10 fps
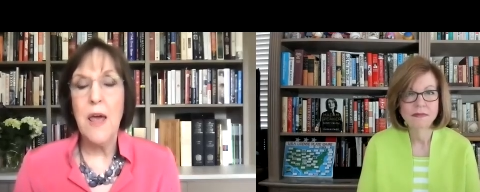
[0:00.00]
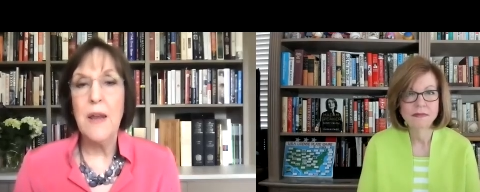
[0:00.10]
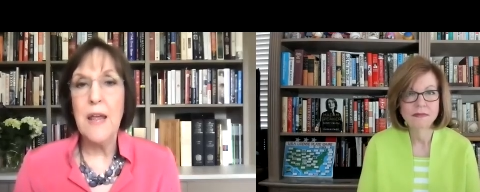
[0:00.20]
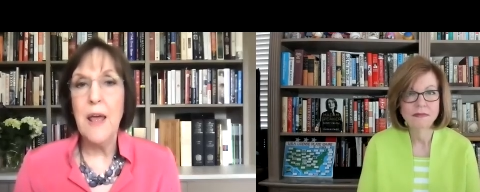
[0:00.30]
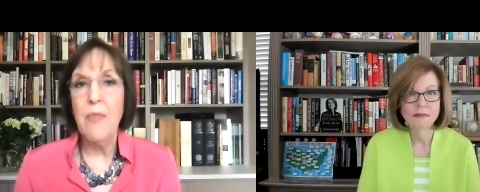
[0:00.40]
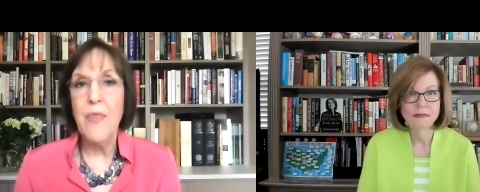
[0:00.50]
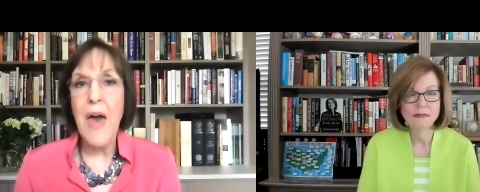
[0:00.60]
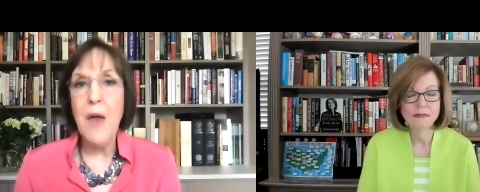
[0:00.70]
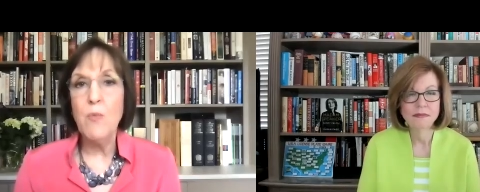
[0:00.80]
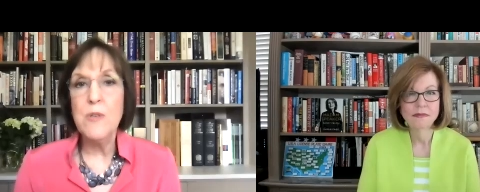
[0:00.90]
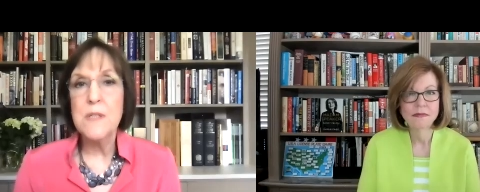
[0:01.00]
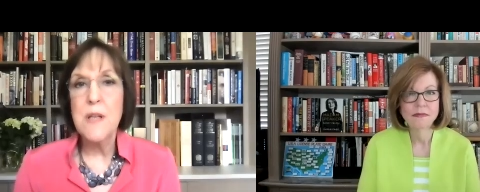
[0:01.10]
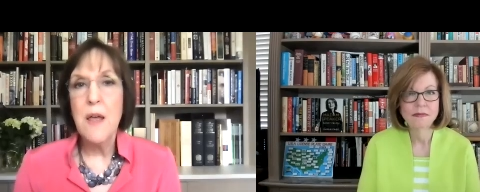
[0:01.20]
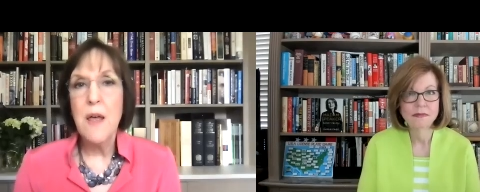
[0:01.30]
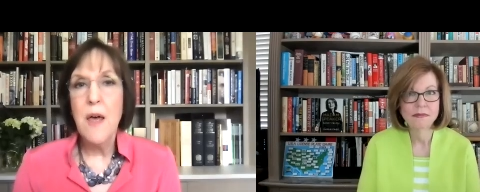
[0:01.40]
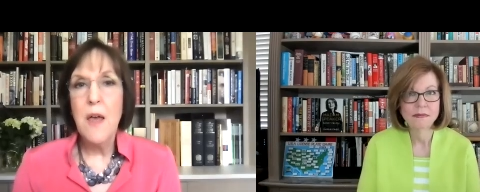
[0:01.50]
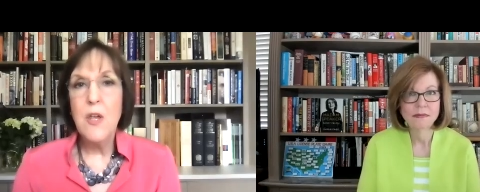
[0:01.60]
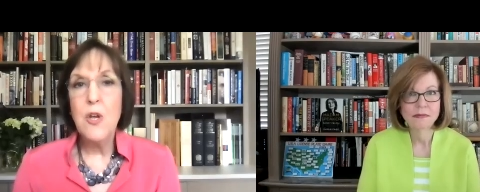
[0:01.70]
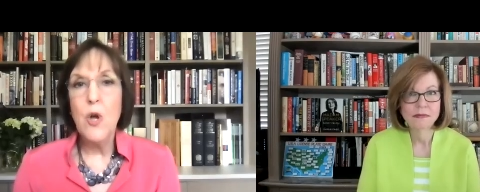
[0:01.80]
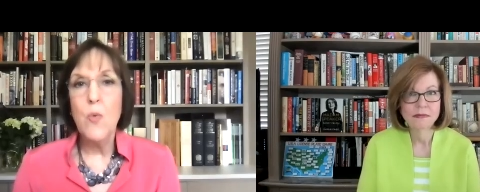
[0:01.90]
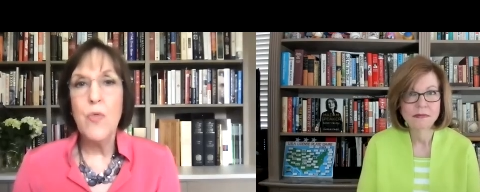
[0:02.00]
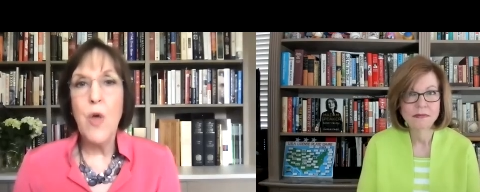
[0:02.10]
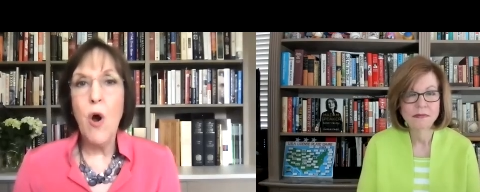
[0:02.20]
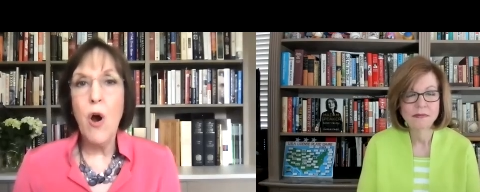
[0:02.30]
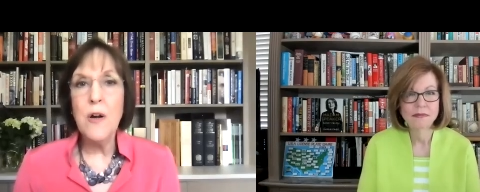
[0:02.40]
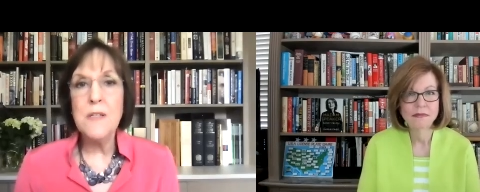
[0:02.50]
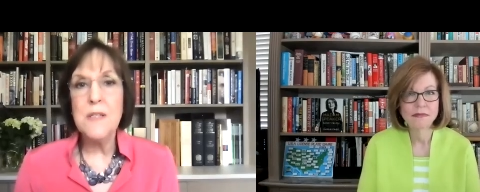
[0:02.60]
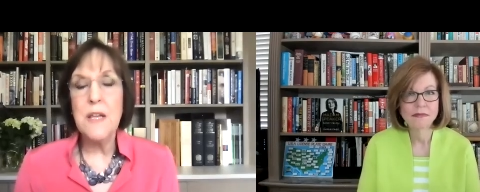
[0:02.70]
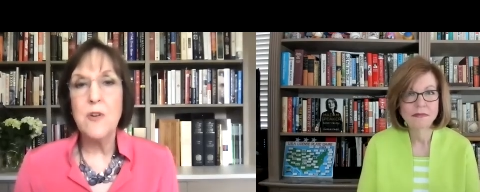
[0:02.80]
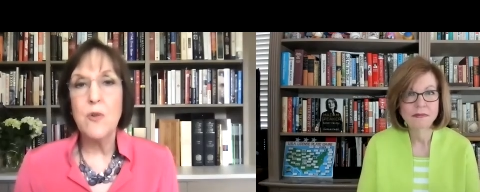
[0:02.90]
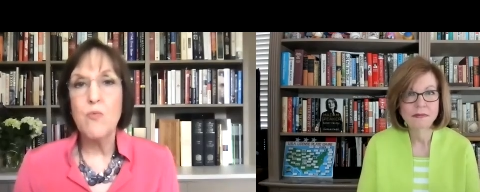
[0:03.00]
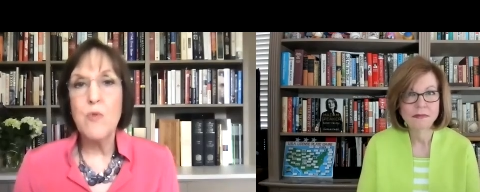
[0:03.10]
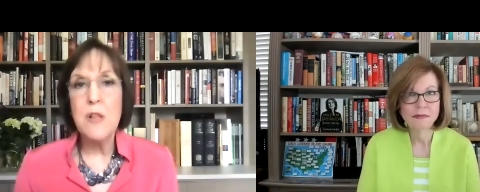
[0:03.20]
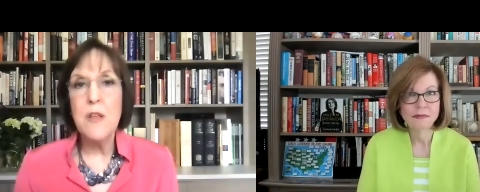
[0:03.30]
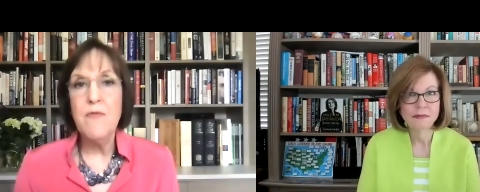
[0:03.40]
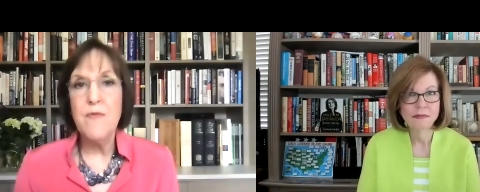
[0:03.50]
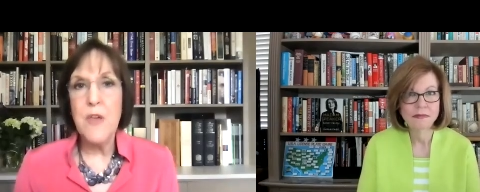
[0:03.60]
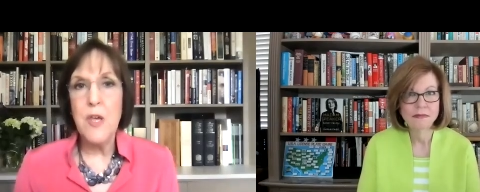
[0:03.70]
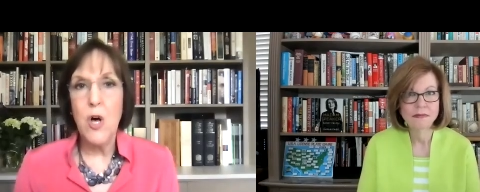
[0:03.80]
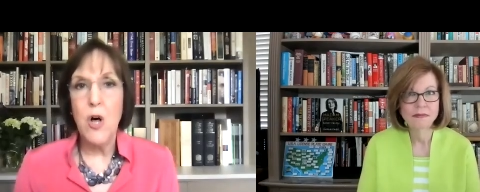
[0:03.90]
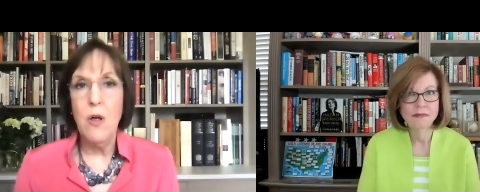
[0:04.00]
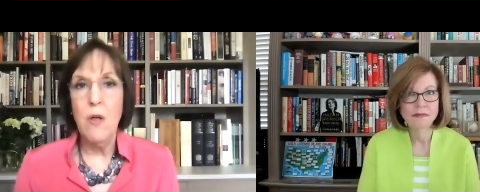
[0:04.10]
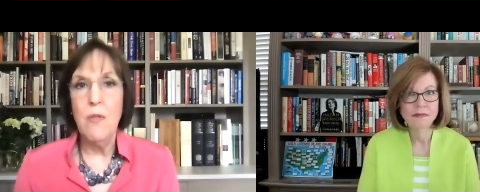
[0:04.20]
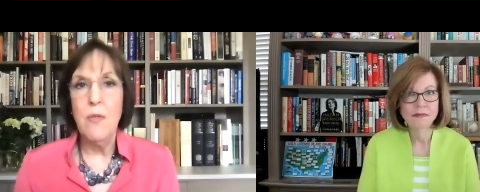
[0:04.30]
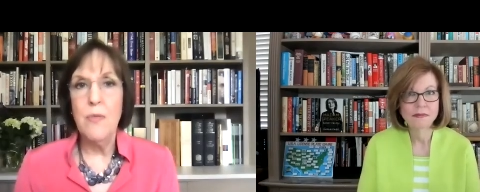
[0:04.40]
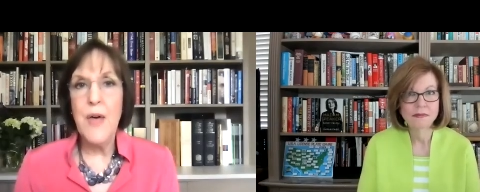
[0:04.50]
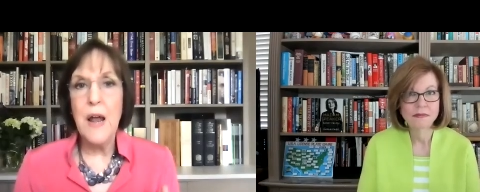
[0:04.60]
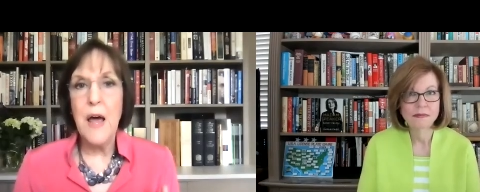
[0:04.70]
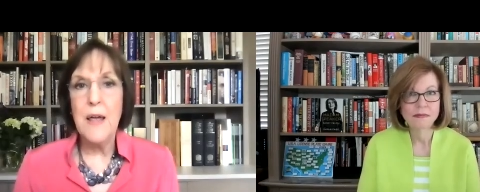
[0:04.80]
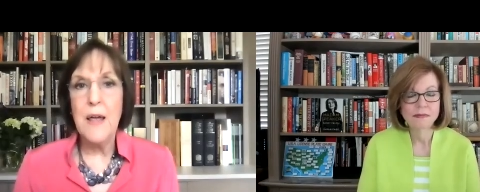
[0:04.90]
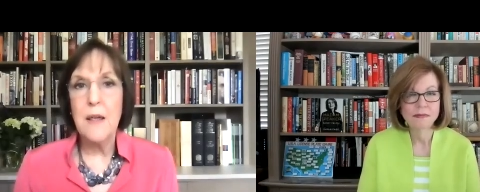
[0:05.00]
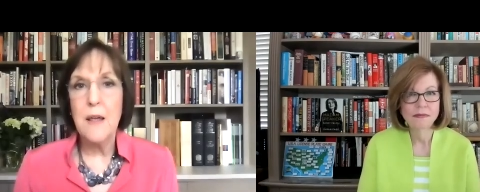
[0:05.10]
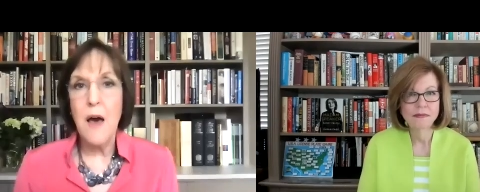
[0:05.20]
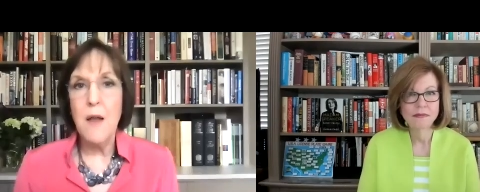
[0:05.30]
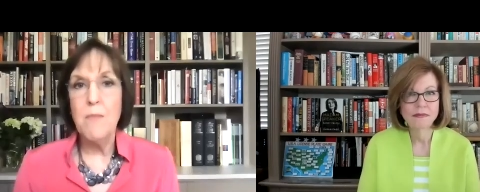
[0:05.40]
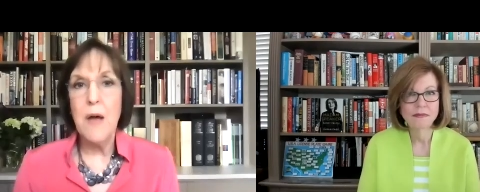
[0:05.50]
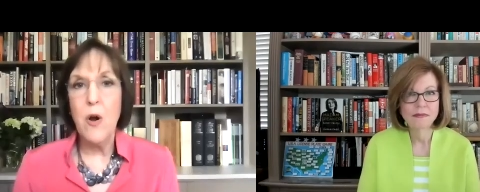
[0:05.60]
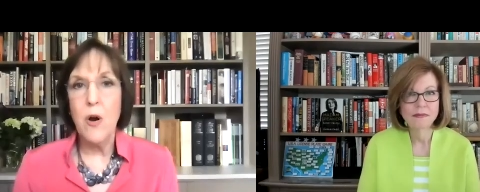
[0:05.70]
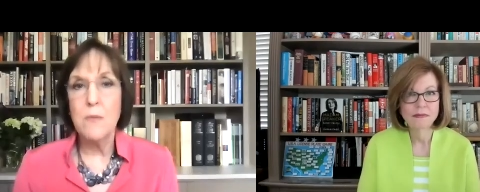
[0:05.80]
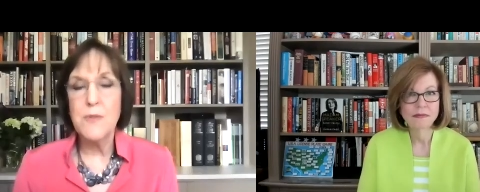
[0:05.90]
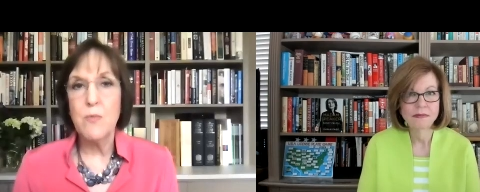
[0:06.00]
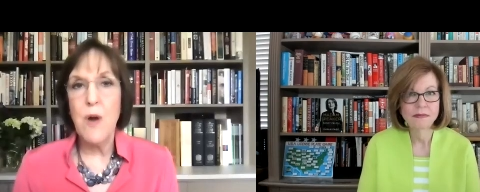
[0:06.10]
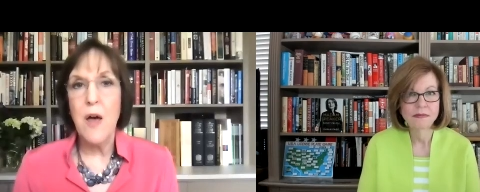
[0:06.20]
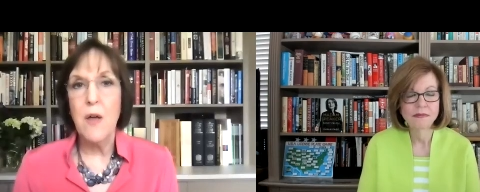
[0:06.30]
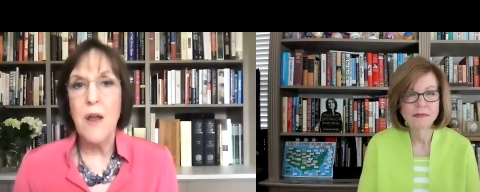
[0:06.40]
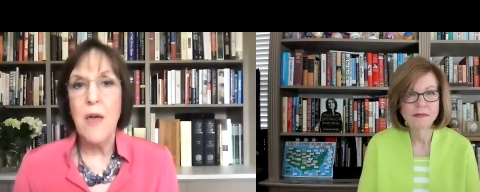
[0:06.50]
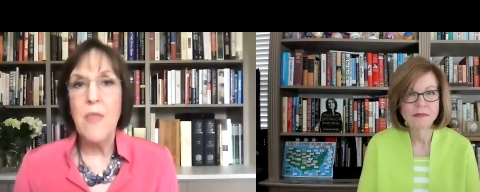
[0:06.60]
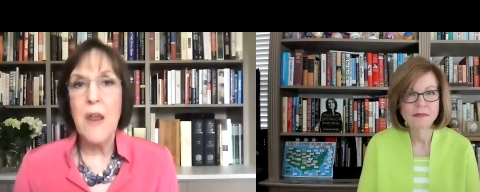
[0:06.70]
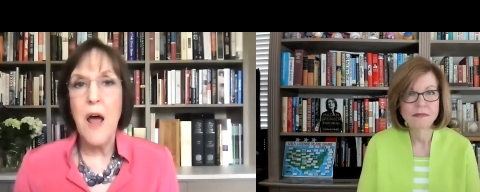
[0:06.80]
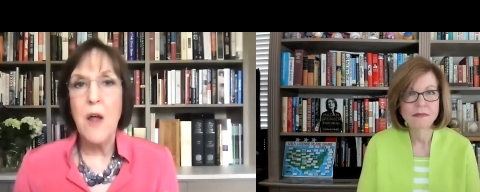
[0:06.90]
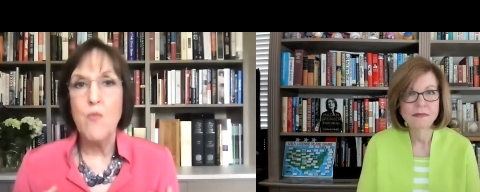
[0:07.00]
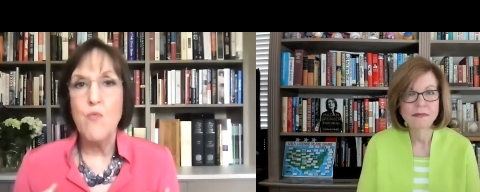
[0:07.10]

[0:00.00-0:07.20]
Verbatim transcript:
Speaker 1: And again, that was, you know, the hardest thing to really feel that I got my arms around and that I